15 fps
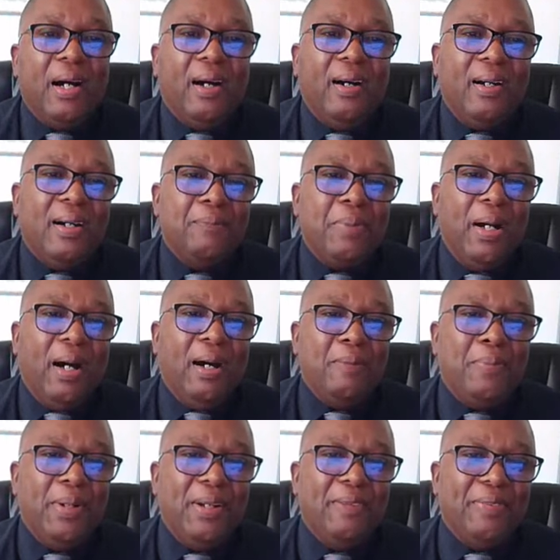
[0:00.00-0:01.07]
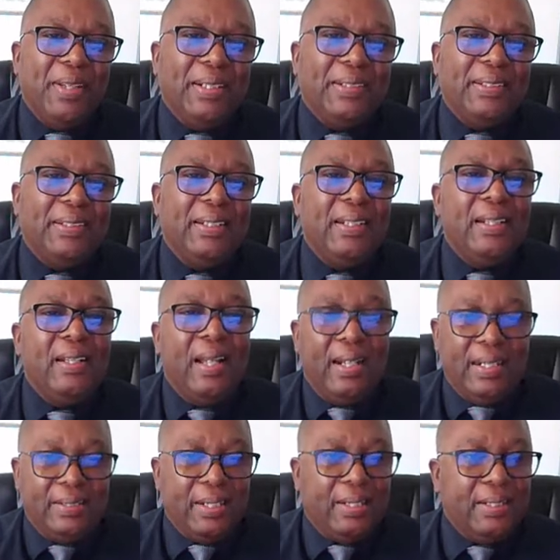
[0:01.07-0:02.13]
are, are, are perfect.
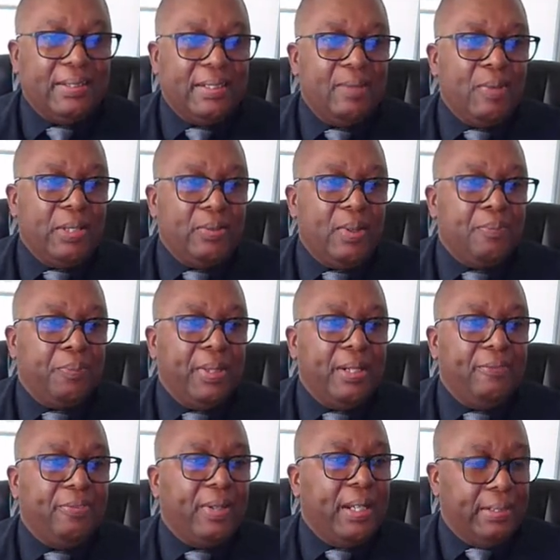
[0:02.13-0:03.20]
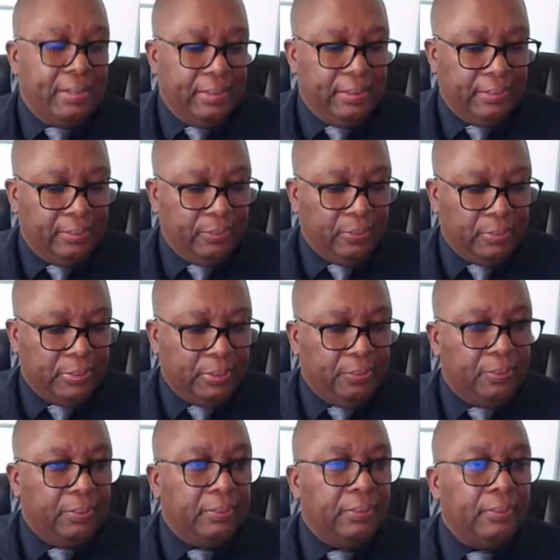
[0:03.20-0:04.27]
And as you can see, we're doing pretty fine here also.